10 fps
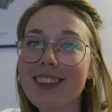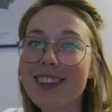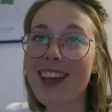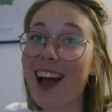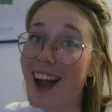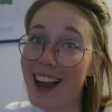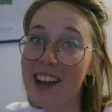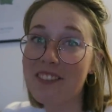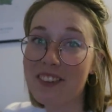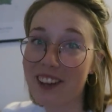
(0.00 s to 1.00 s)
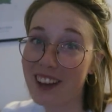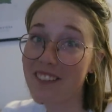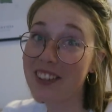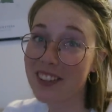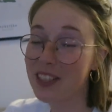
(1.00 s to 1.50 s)
Hi
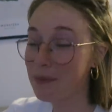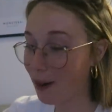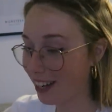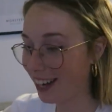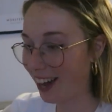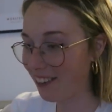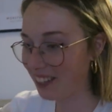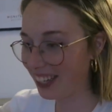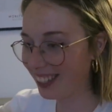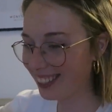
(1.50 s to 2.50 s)
everyone, Matilda's barking at me.